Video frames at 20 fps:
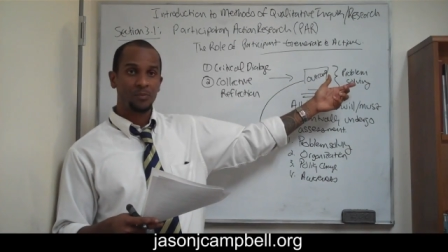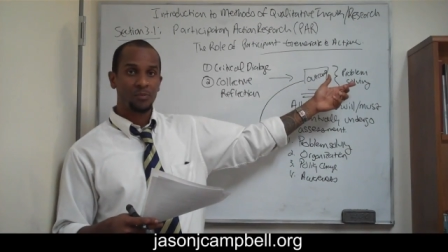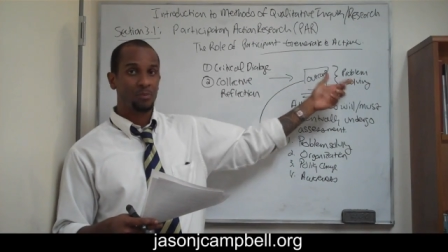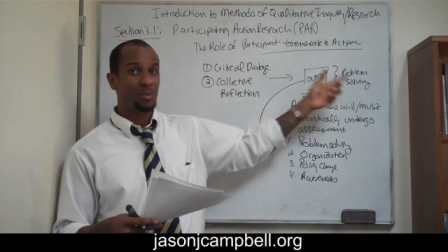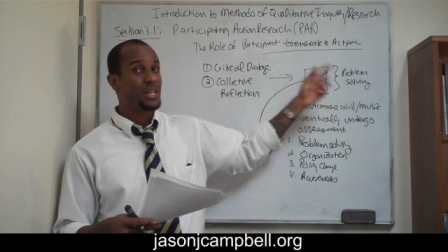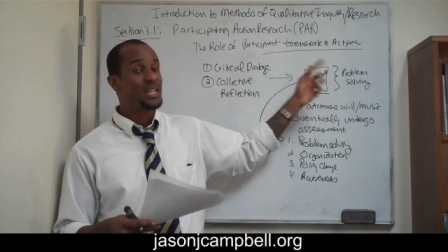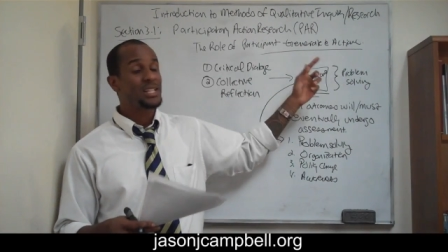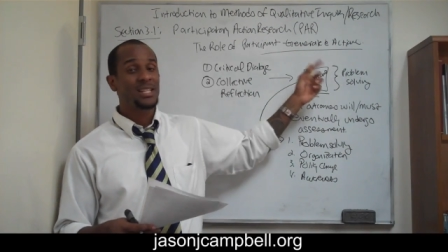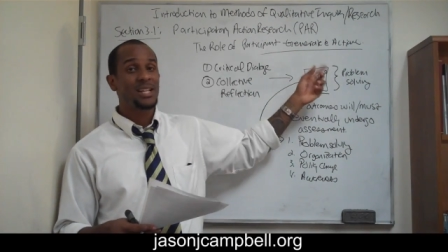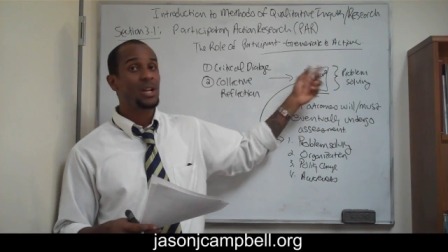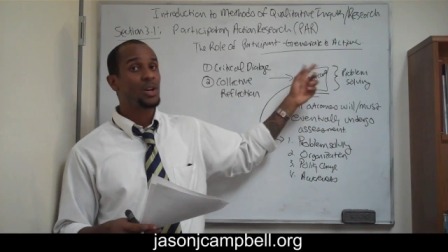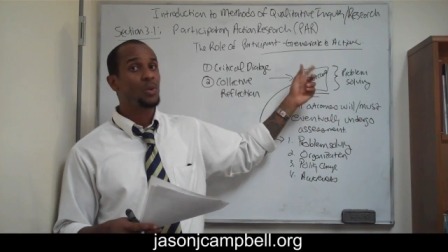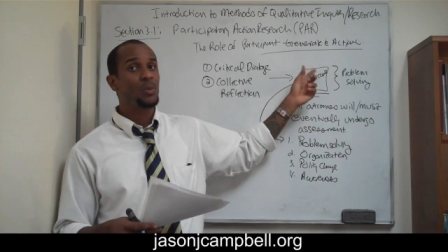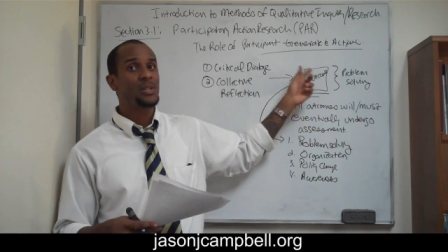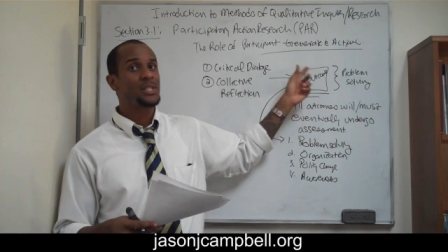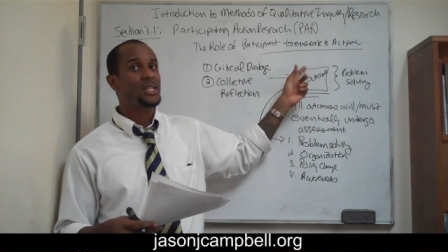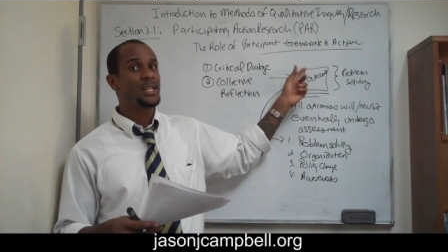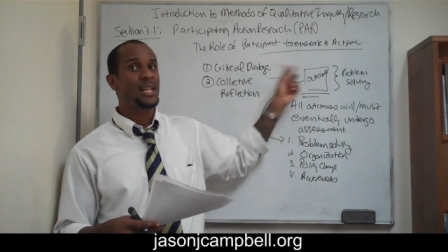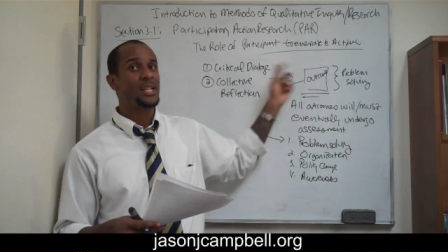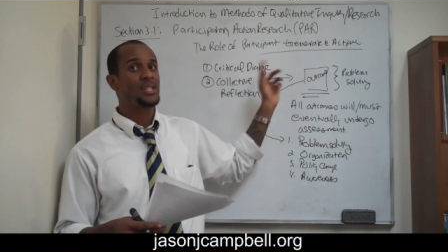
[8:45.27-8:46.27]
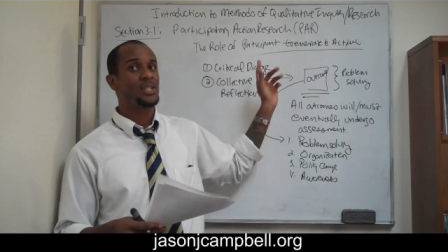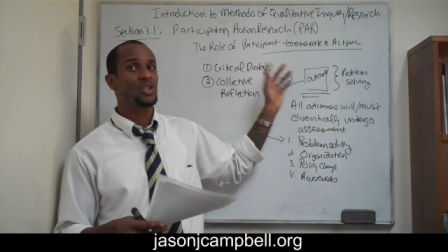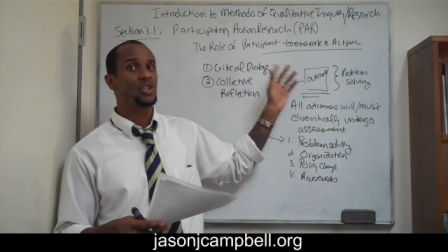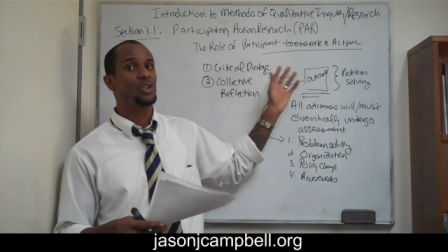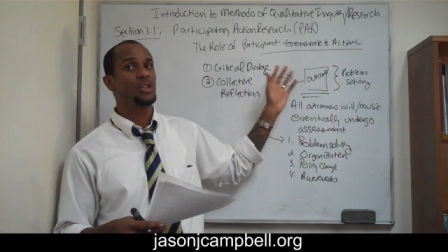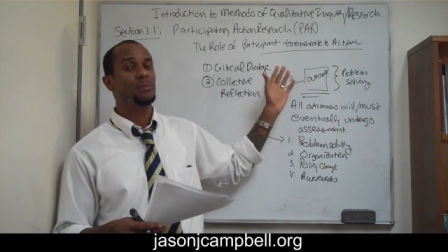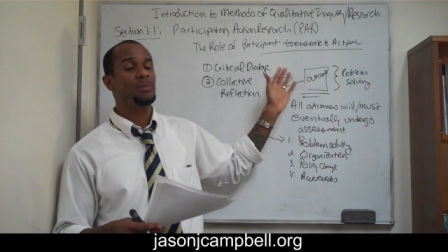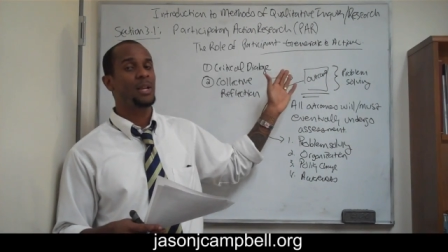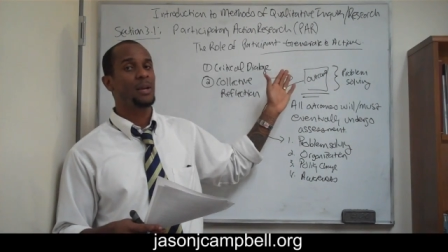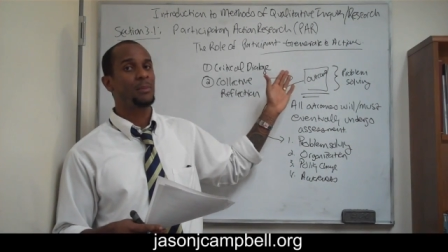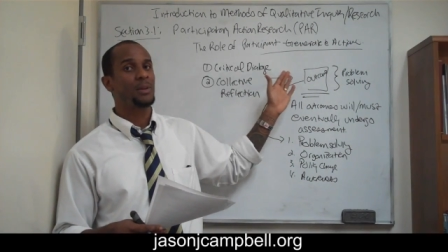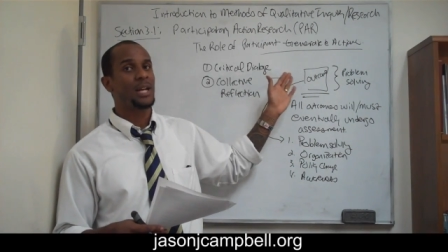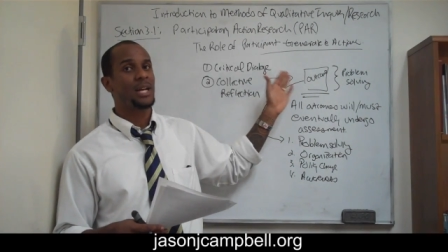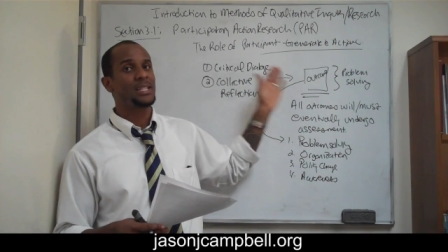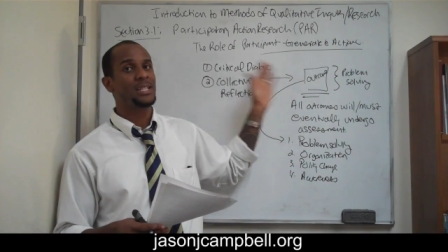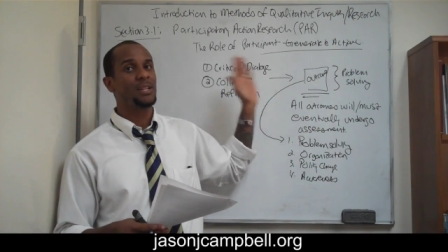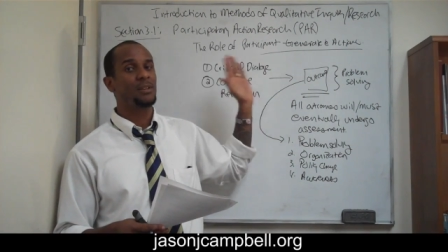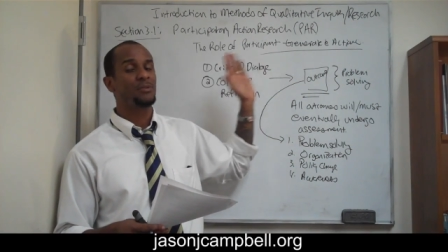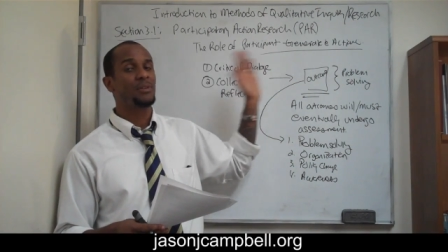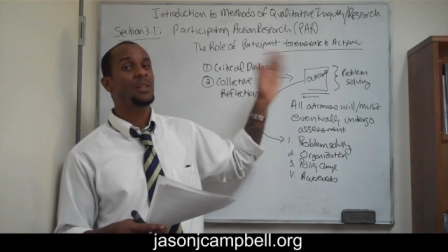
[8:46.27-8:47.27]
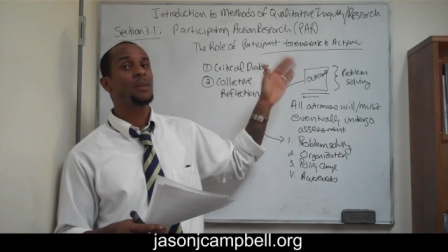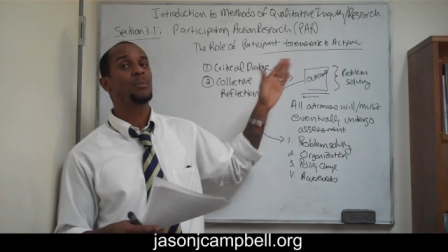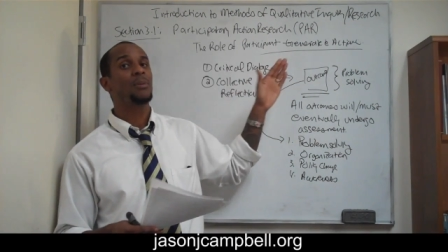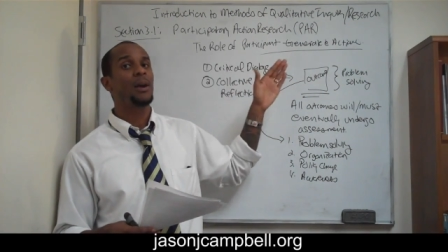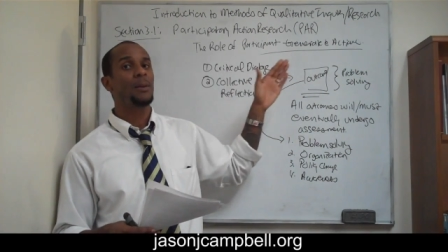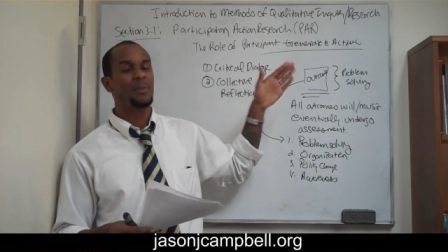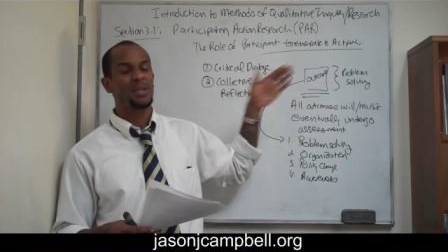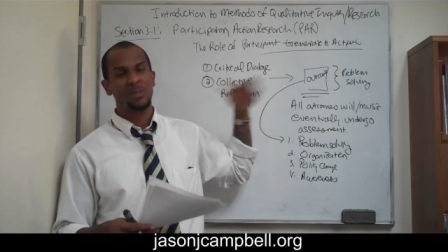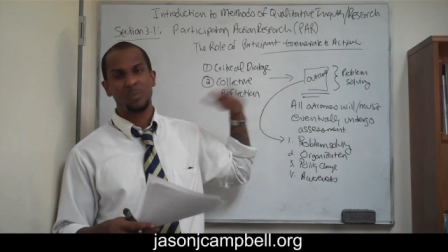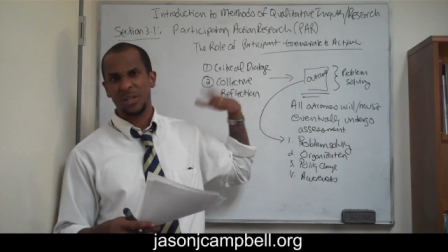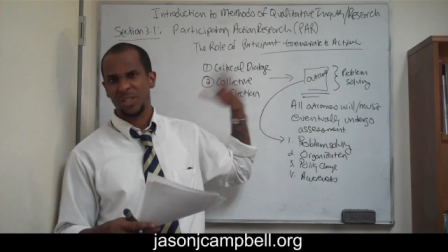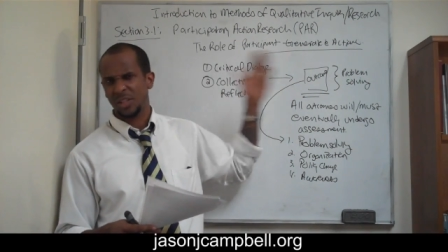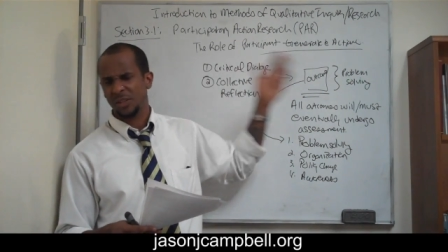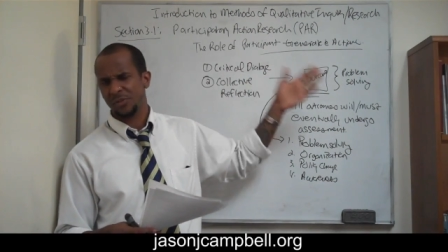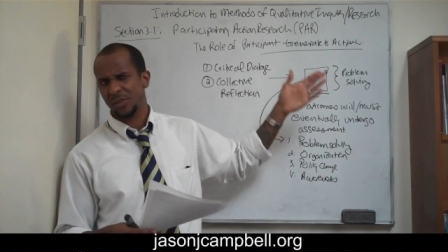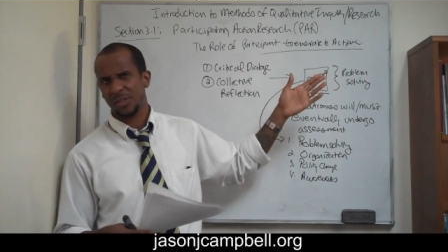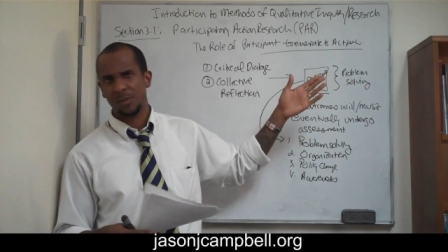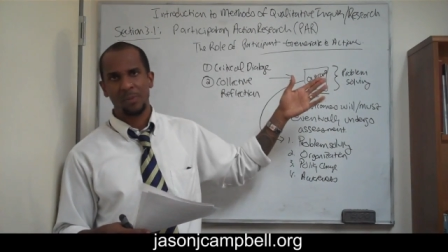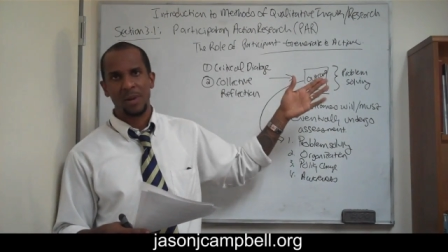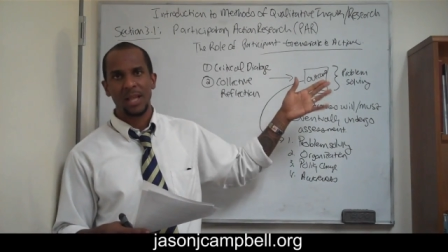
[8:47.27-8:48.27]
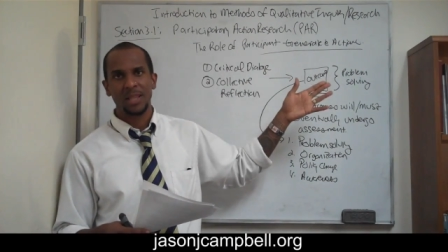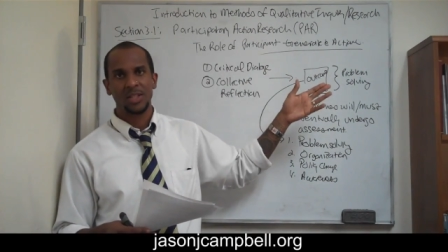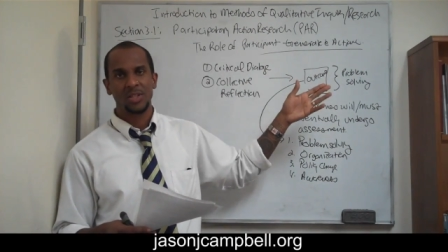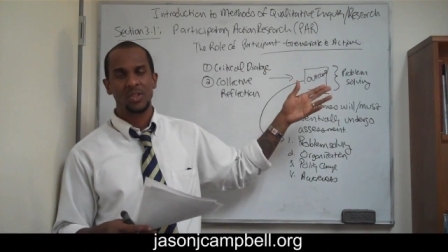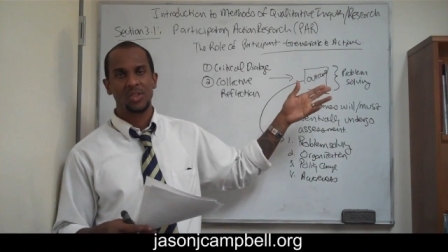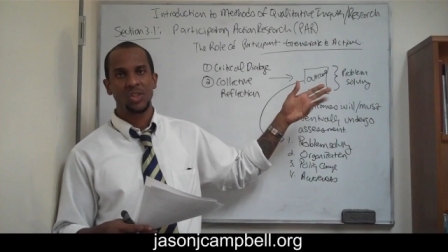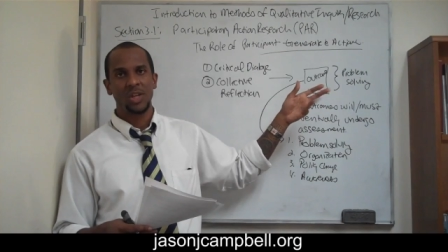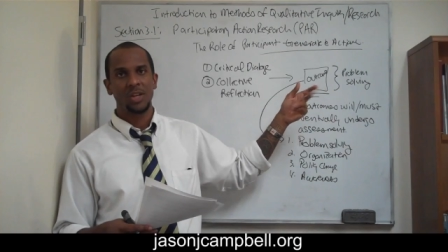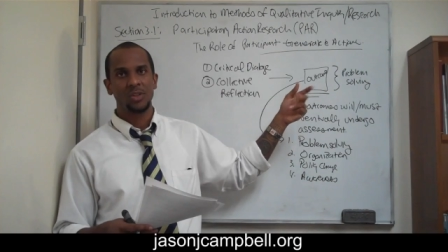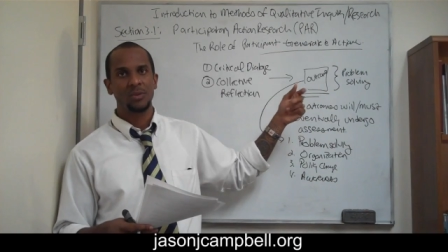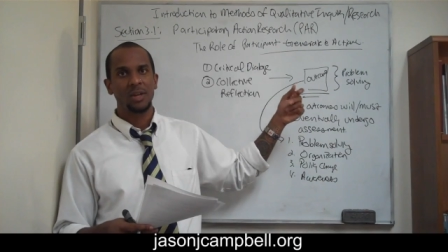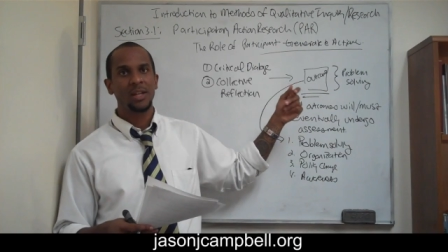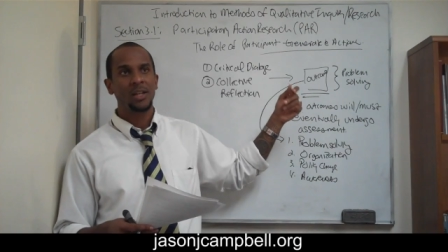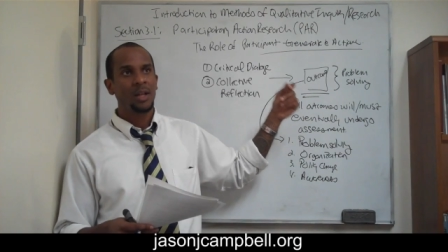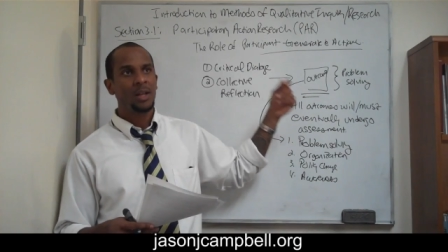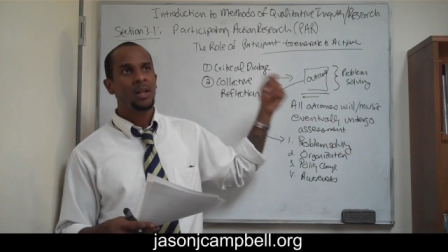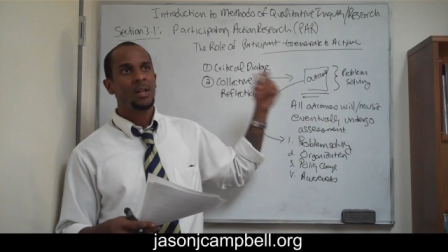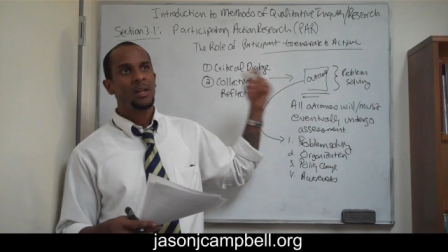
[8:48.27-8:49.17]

but it's not always the case that you're going to be able to identify the problem, especially if it's a policy change, right?